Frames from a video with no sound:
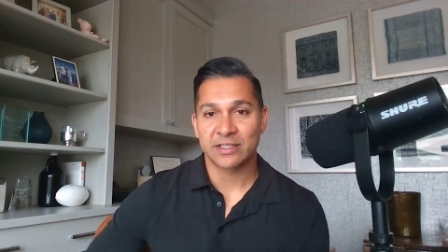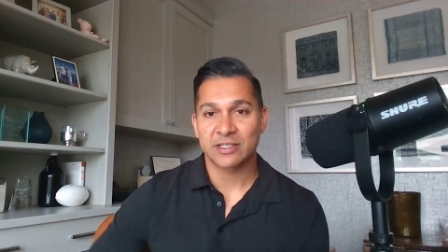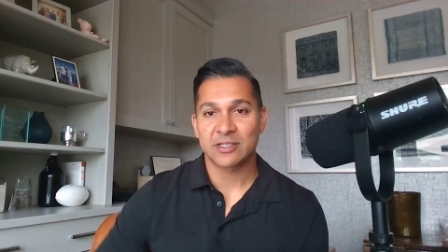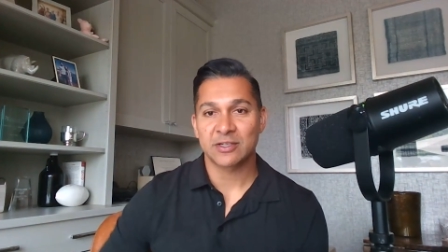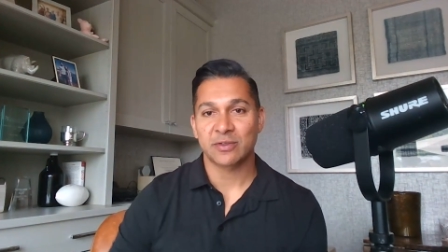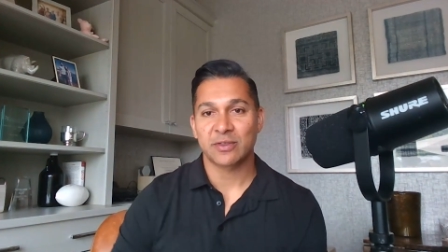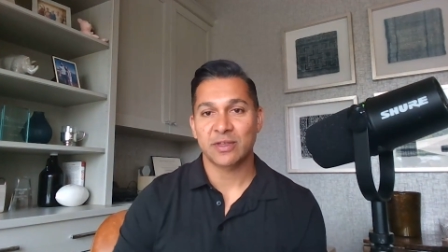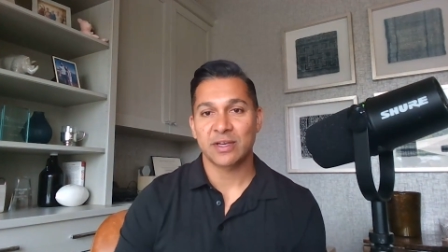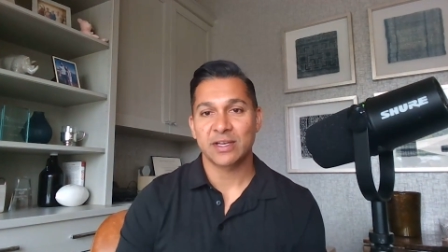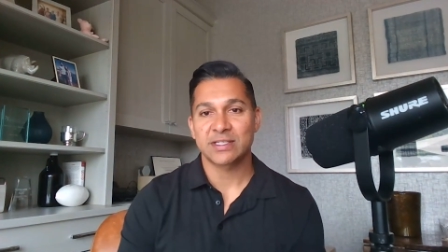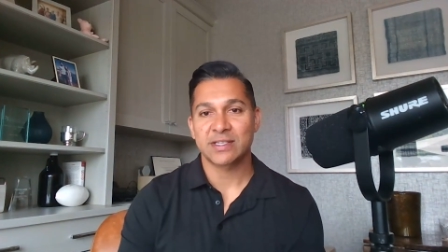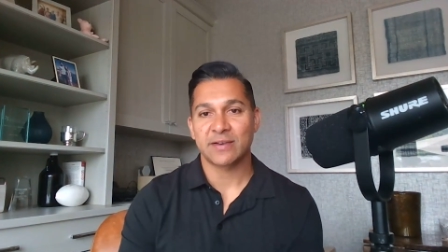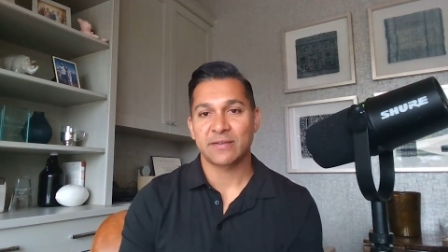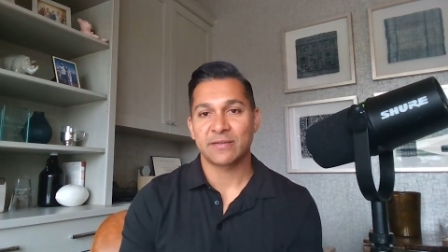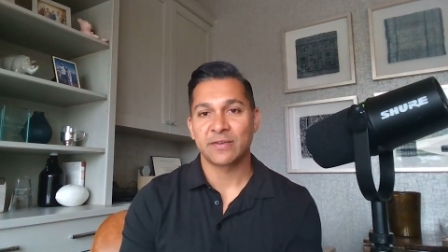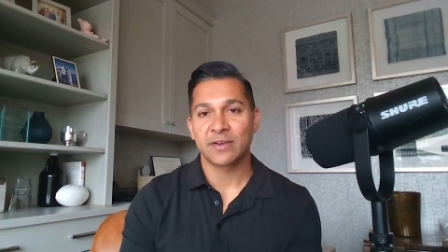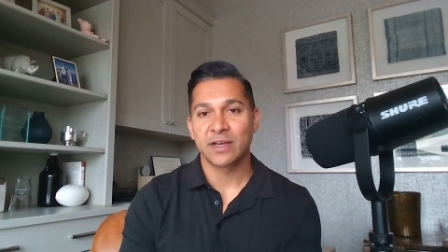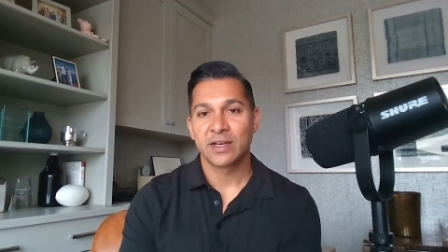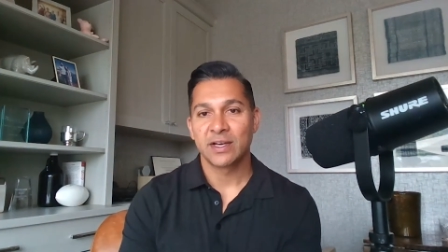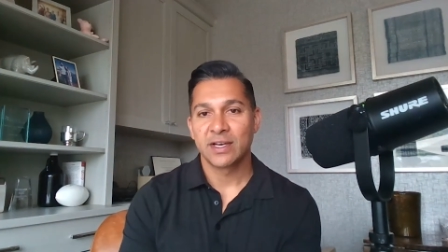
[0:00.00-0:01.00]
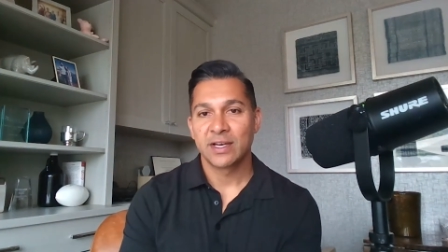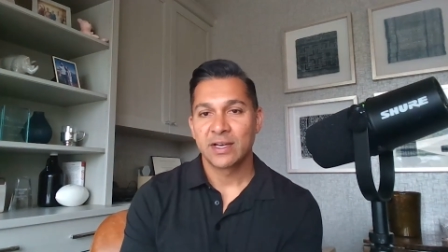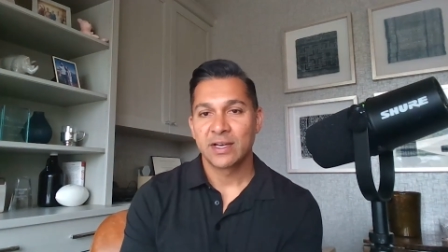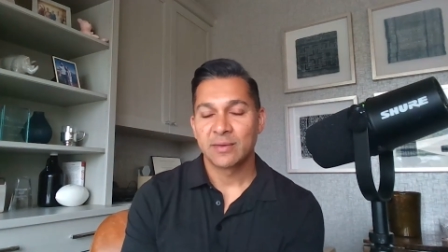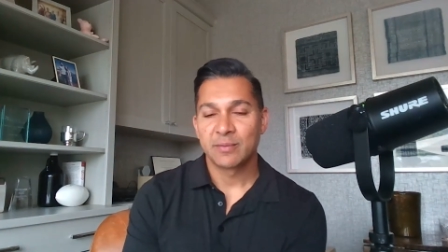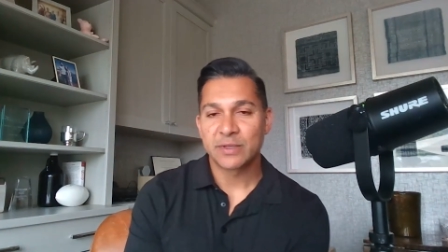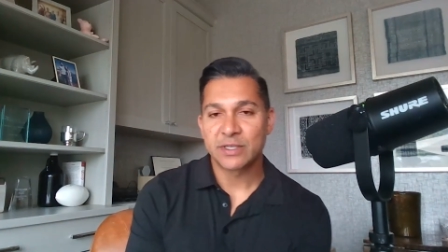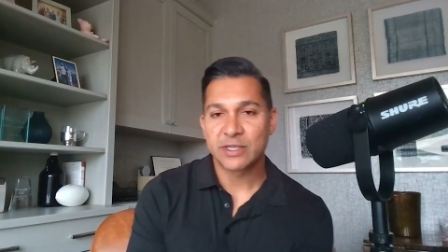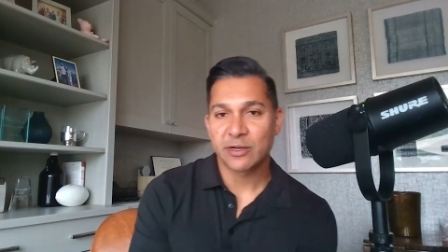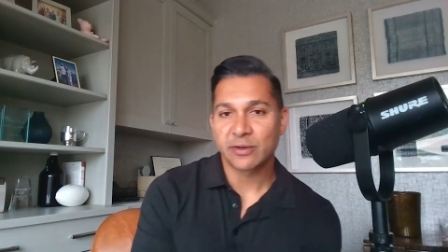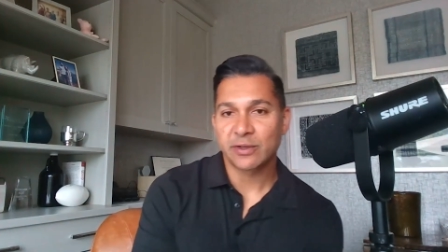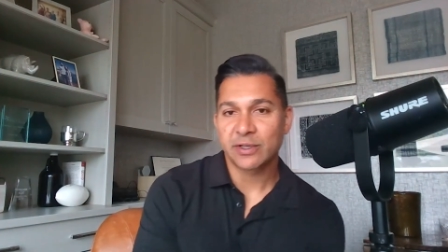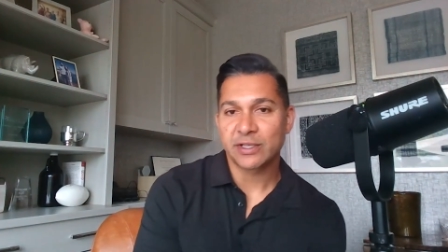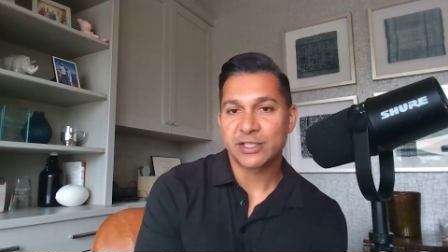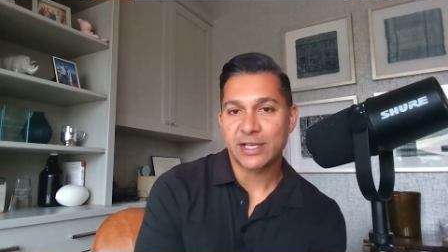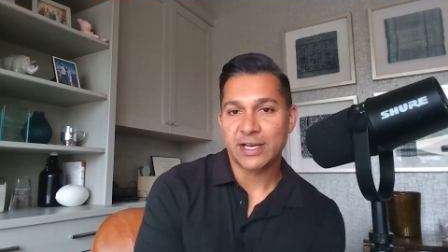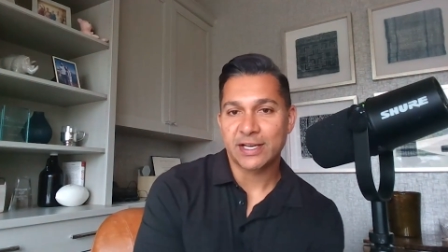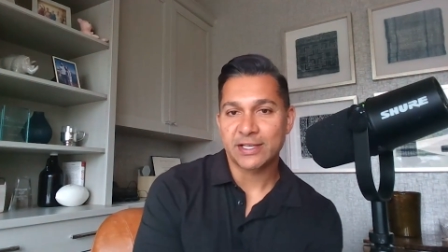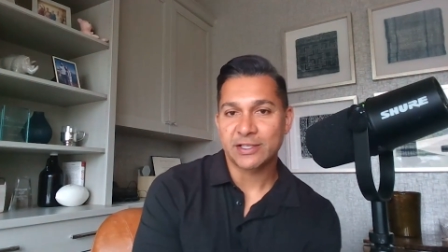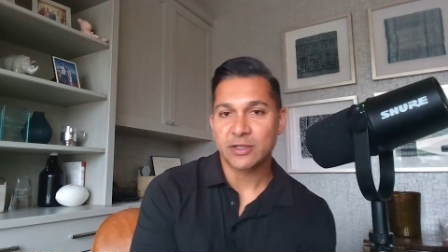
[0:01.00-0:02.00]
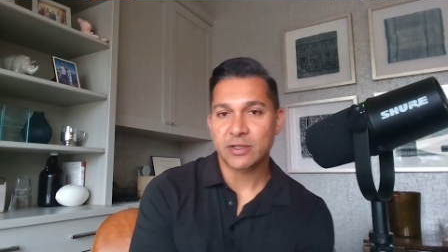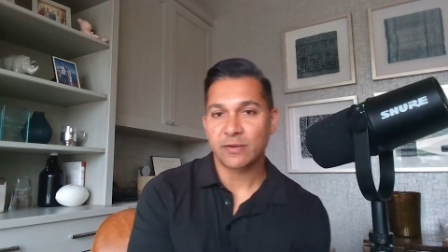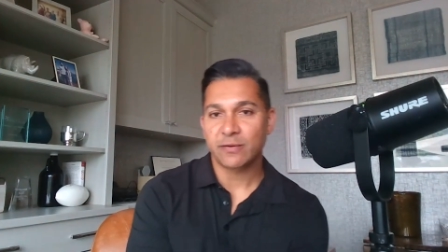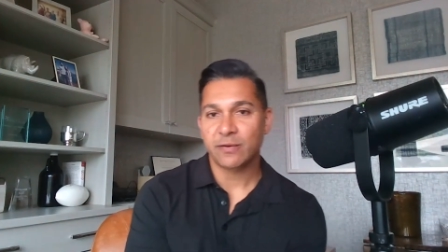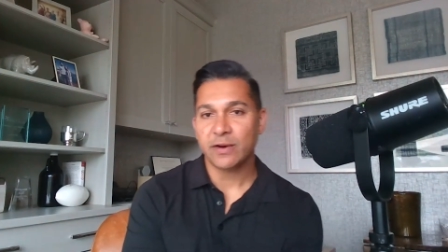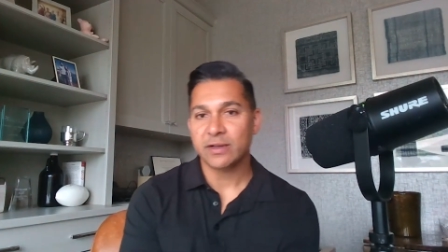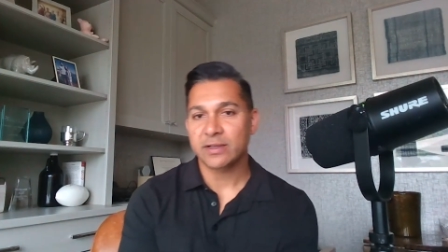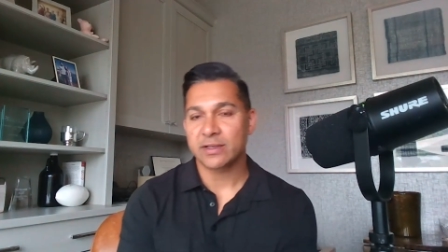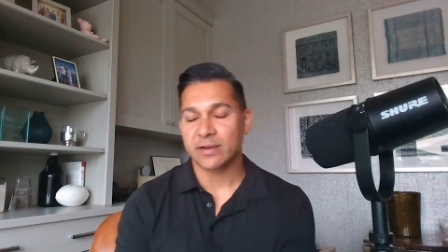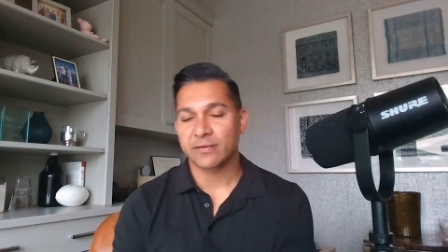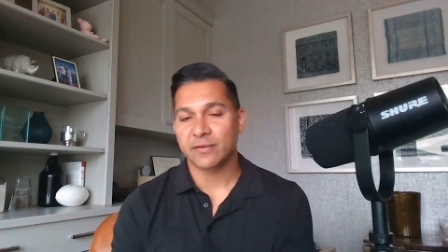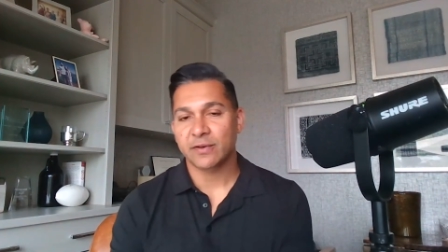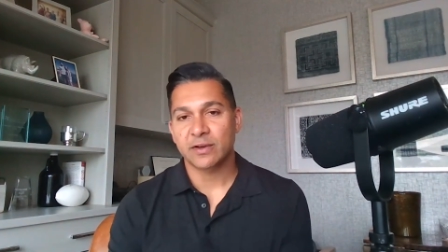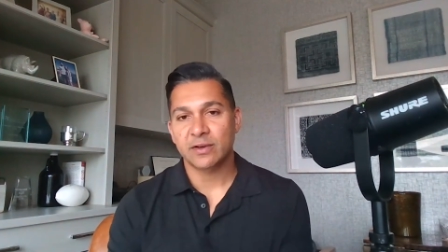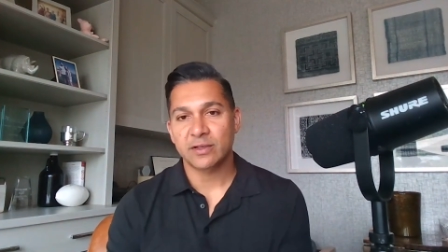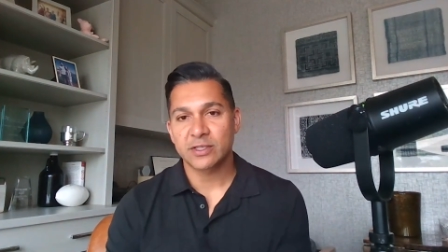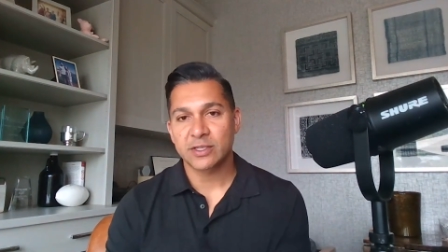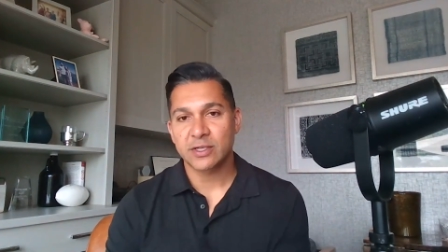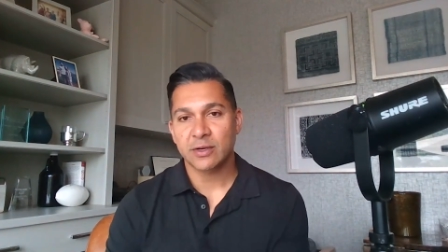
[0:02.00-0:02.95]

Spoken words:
So things have materially changed. So it's very difficult.